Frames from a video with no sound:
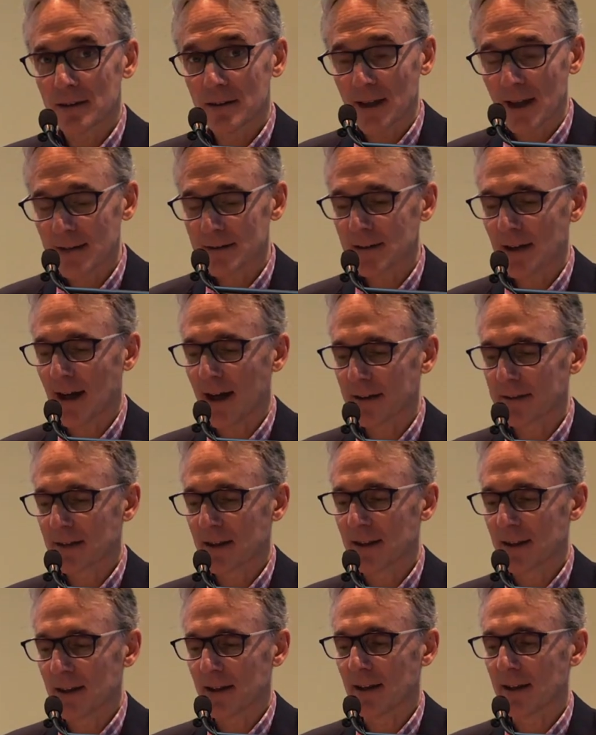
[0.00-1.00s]
That's
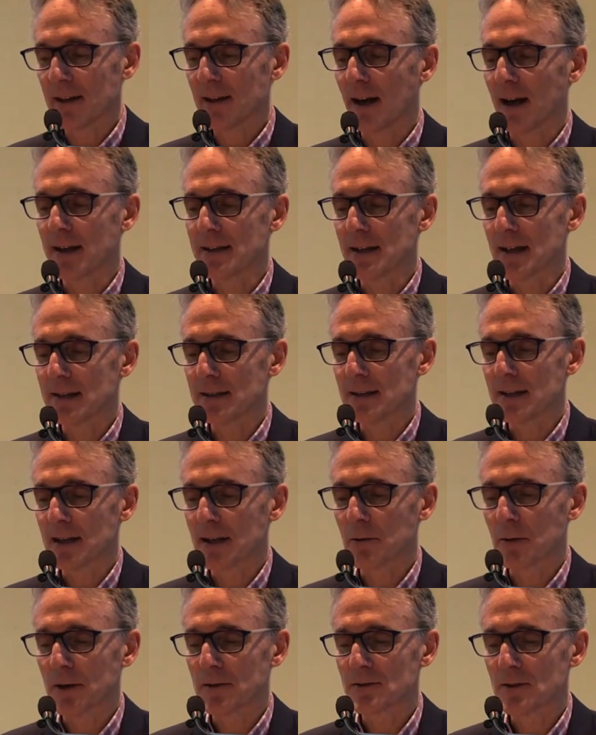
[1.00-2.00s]
asking the identity
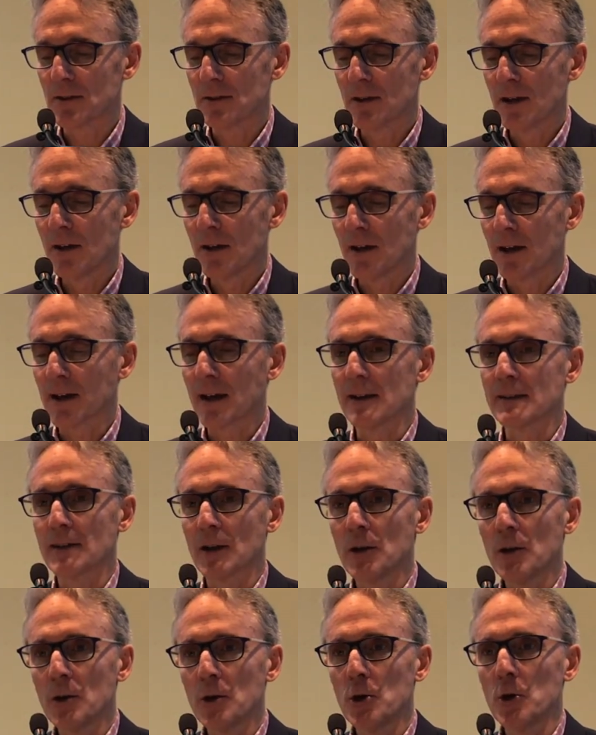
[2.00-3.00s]
question. Okay, so
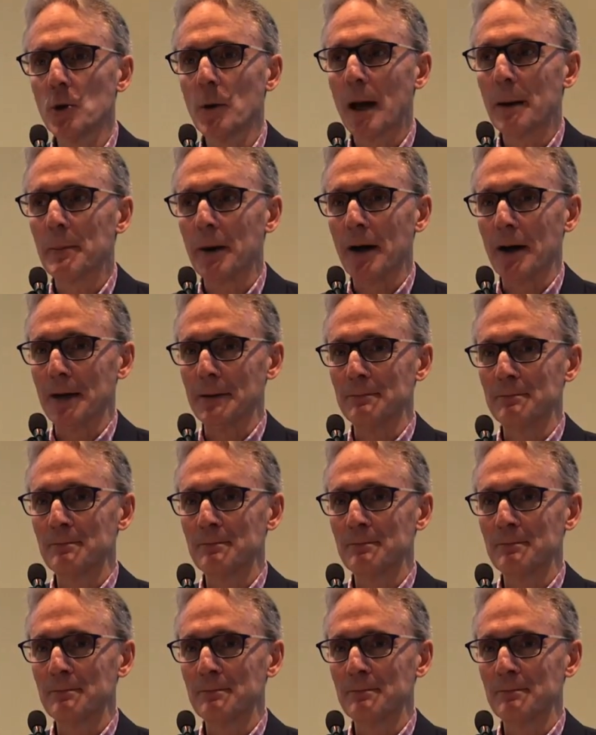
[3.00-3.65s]
who am I?